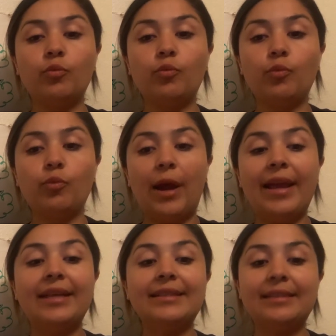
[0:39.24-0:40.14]

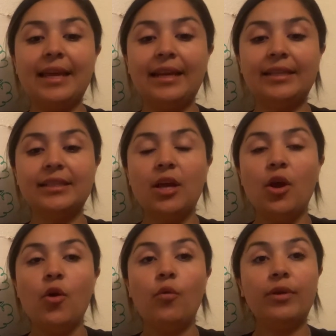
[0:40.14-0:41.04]
write a sentence
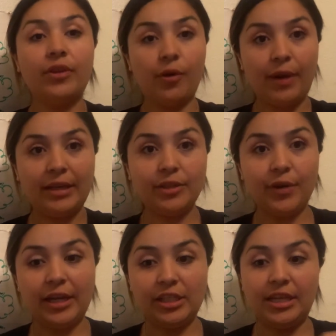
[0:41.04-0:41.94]
with correct
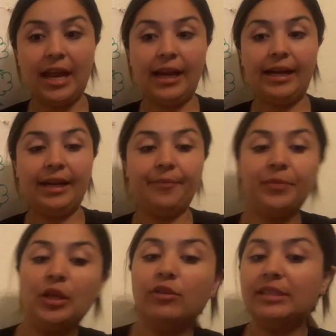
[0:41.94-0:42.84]
directionality
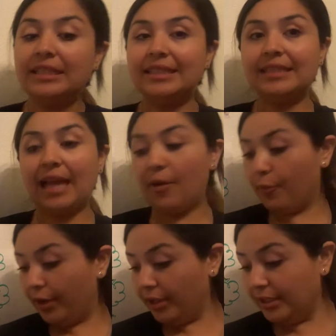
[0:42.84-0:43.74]
using sight
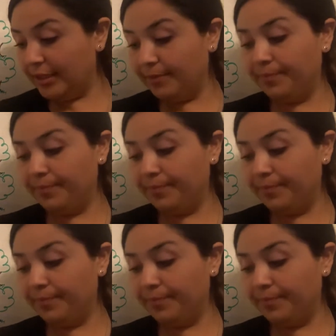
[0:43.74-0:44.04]
words.